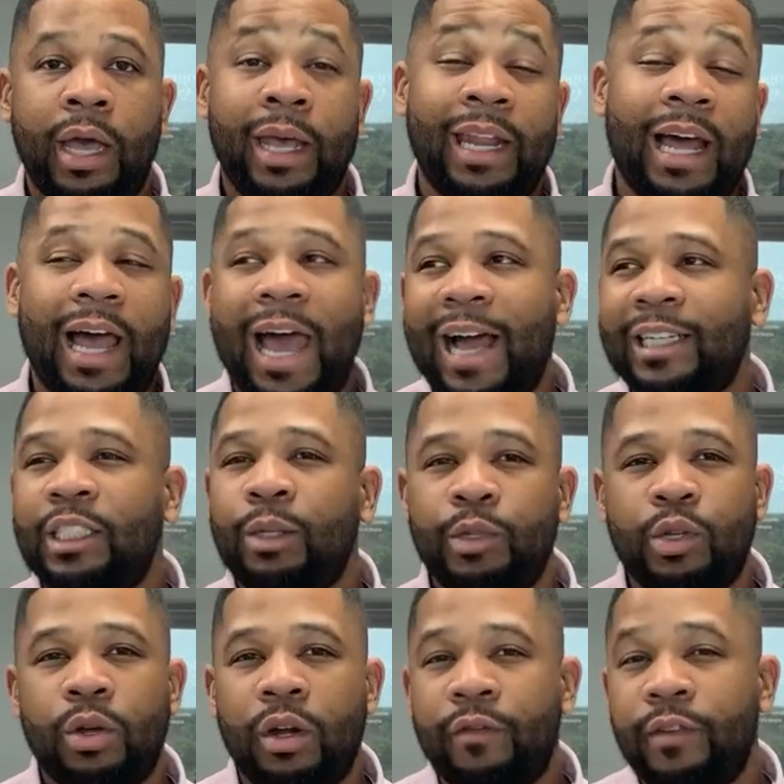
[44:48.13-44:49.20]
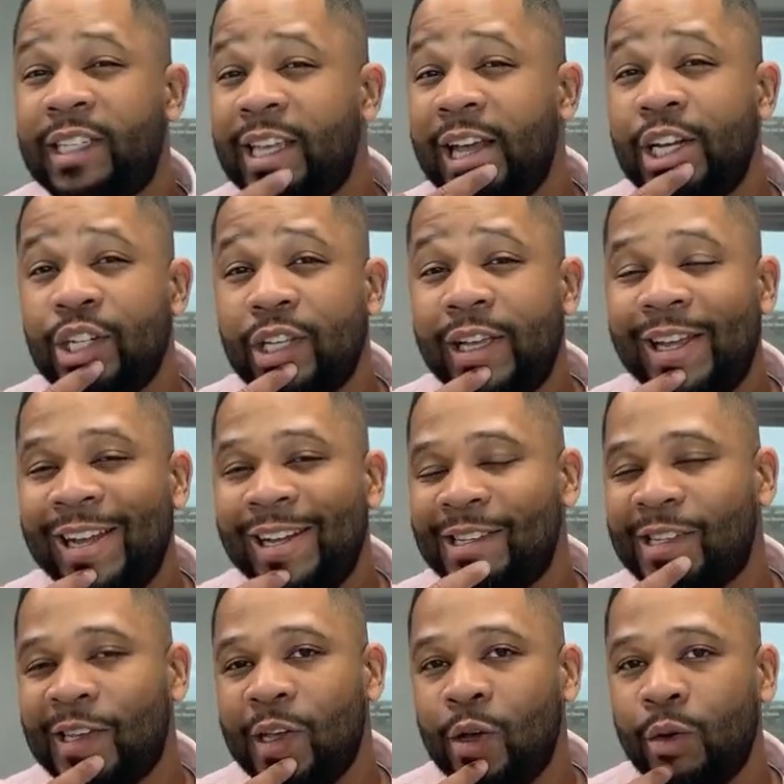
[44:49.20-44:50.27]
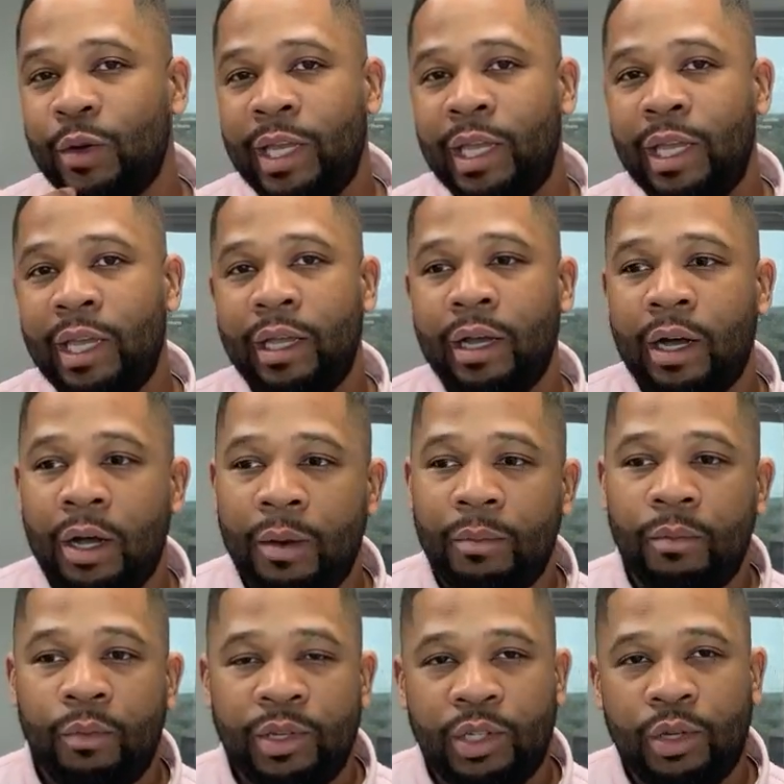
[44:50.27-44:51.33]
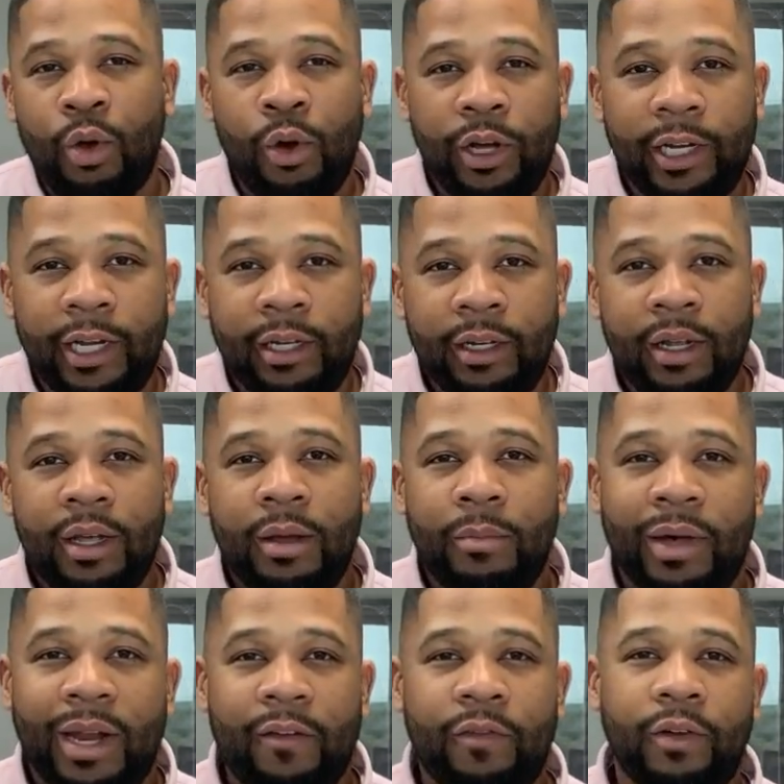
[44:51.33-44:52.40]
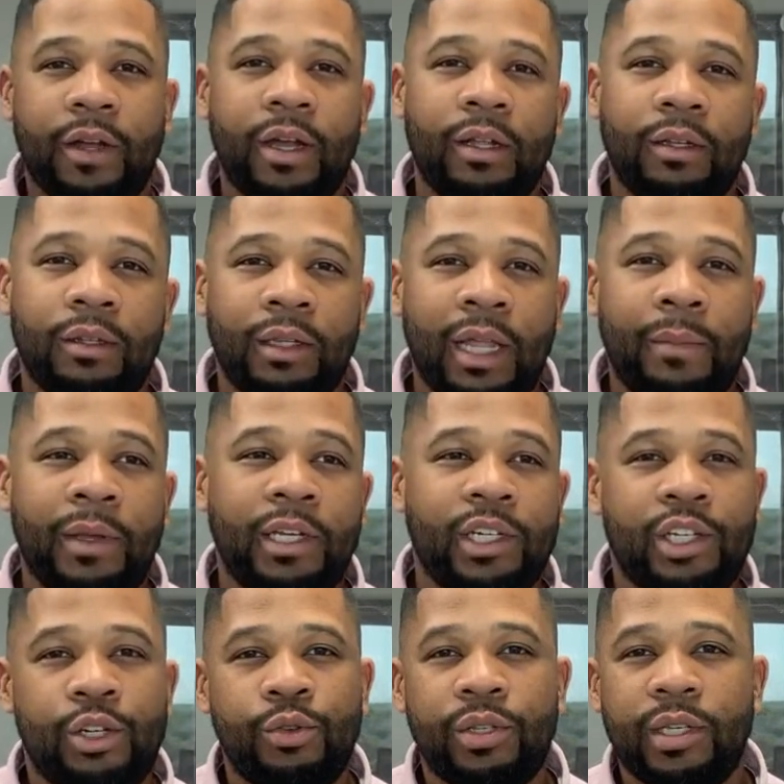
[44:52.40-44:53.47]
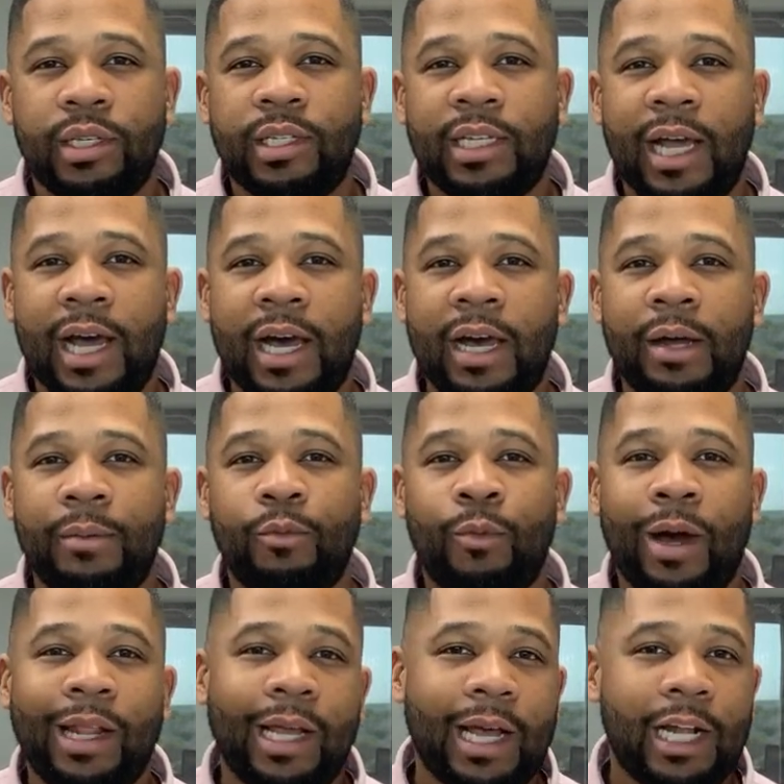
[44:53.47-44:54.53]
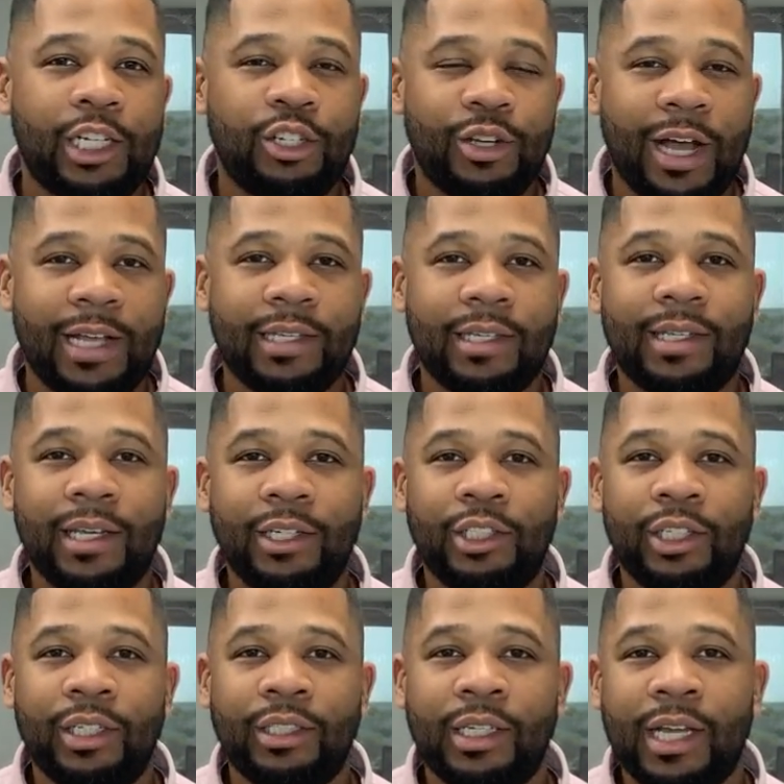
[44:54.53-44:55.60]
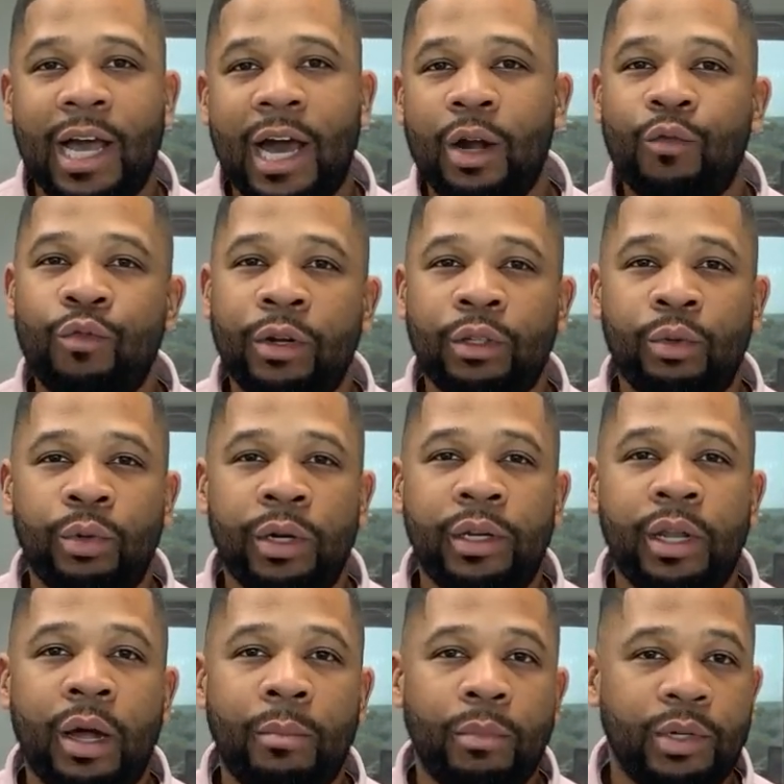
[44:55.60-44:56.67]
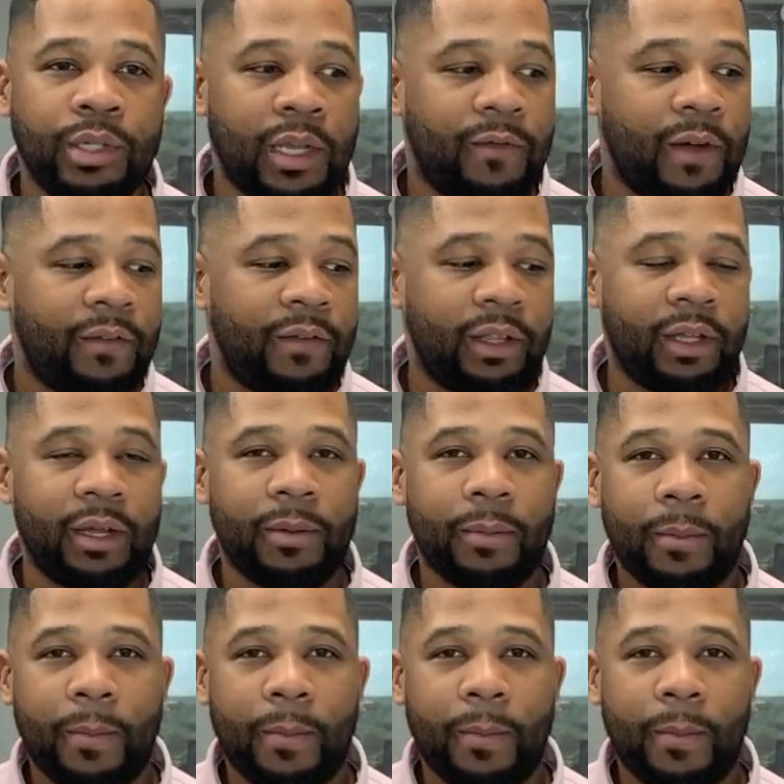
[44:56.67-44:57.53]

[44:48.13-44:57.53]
and I actually was going to reschedule it until he um, was on it. But I figured let me just use this time while I got you guys' attention to kind of run through the numbers of everything.